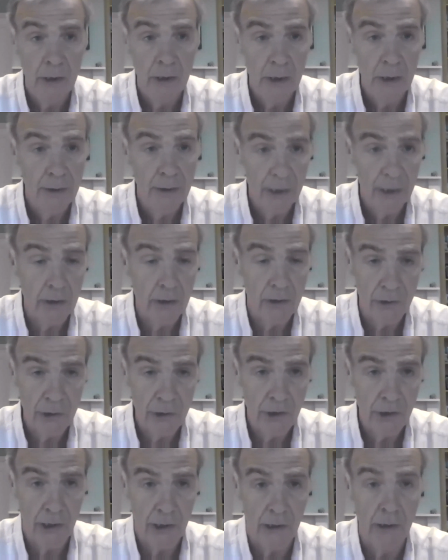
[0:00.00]
they're going to
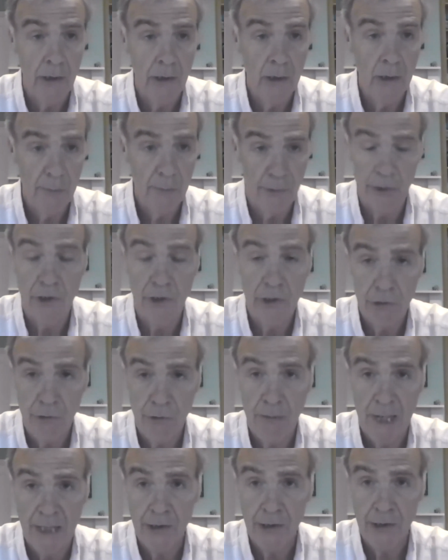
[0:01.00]
see a pretty
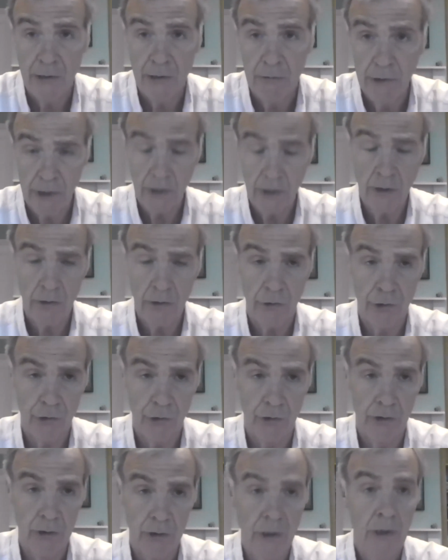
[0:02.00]
dramatic
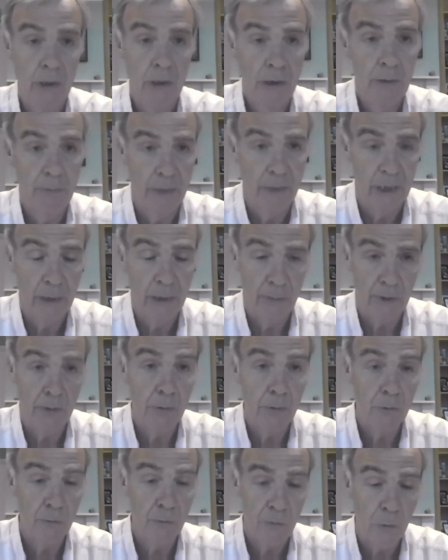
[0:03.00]
reduction. Many
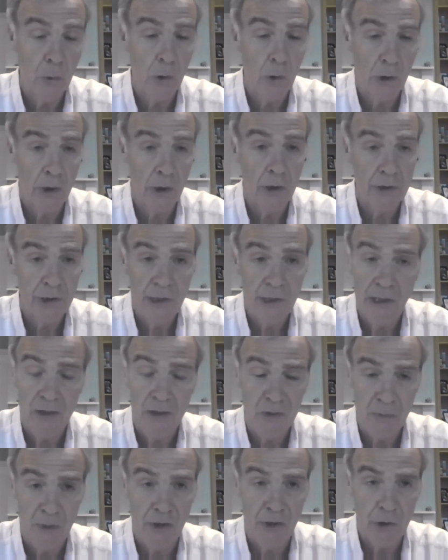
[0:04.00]
people forecasting
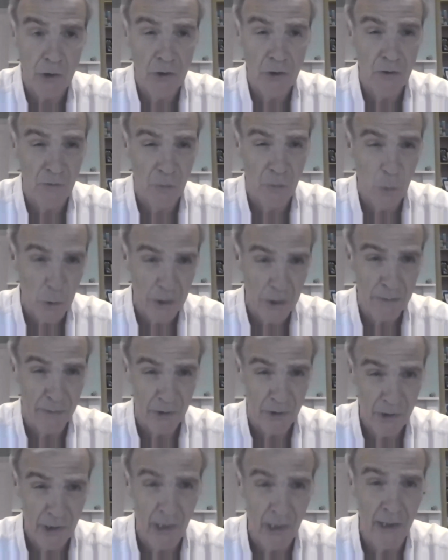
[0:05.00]
as much as
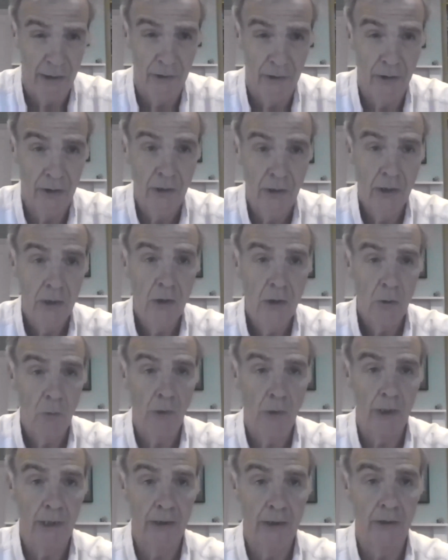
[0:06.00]
40%
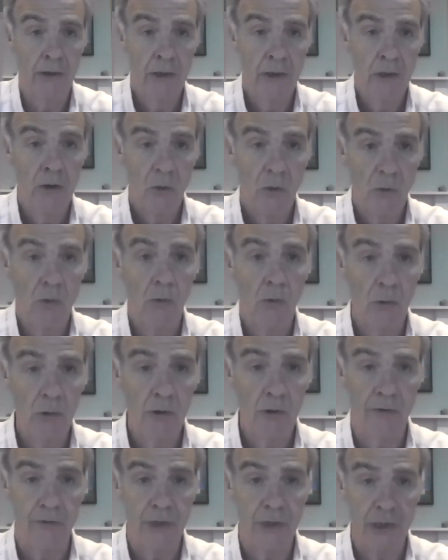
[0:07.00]
when all
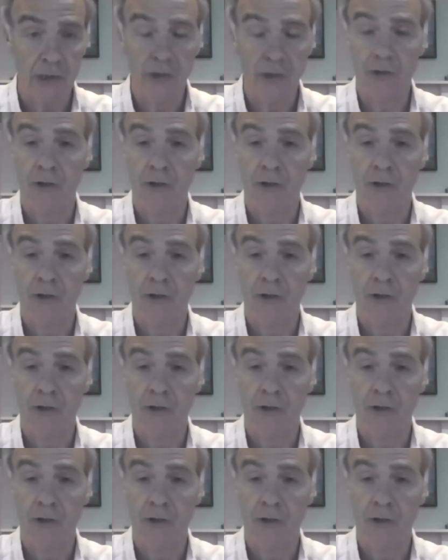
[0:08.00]
of these